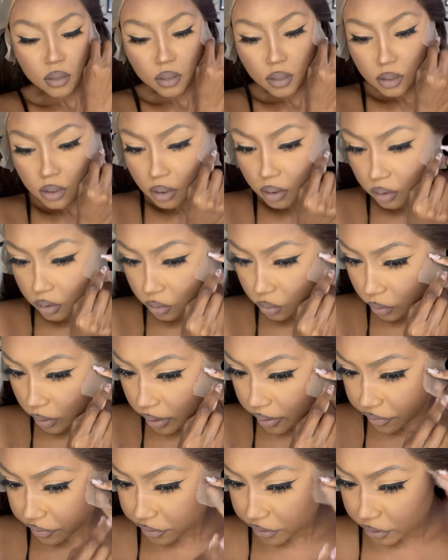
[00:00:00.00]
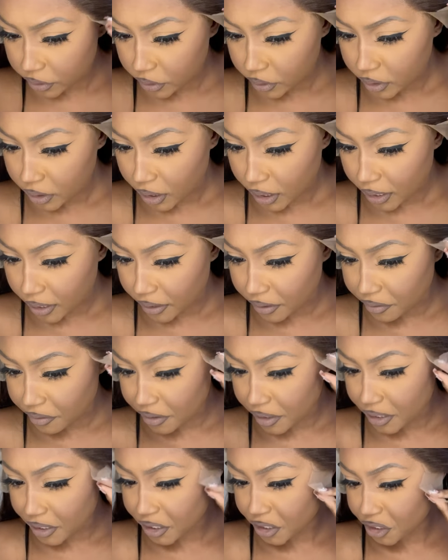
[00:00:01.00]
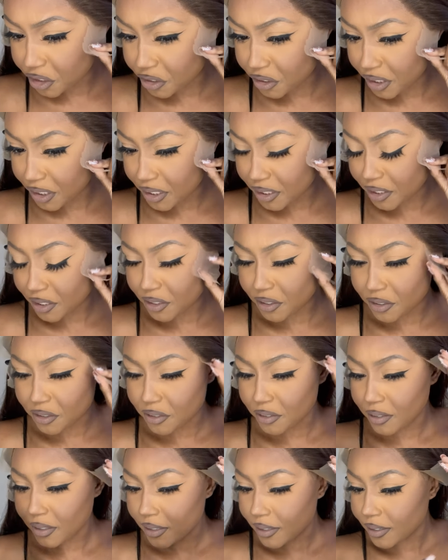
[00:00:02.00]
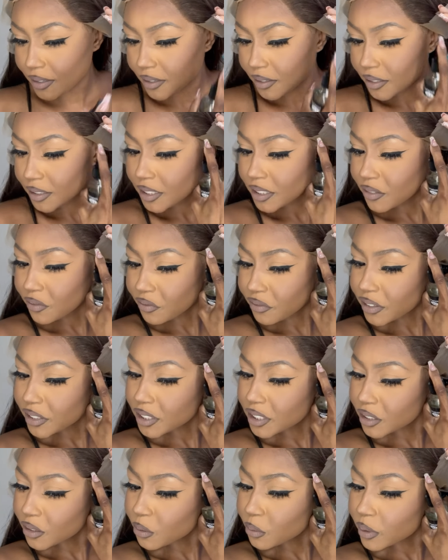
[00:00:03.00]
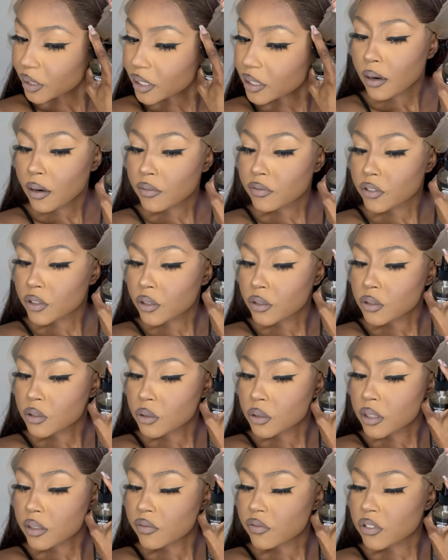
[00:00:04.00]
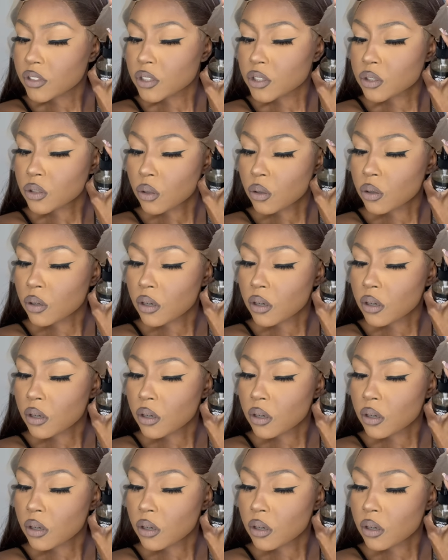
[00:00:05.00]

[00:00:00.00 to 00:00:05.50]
Guys, I swear, it feels like really strange to do a synthetic wig after not doing it for so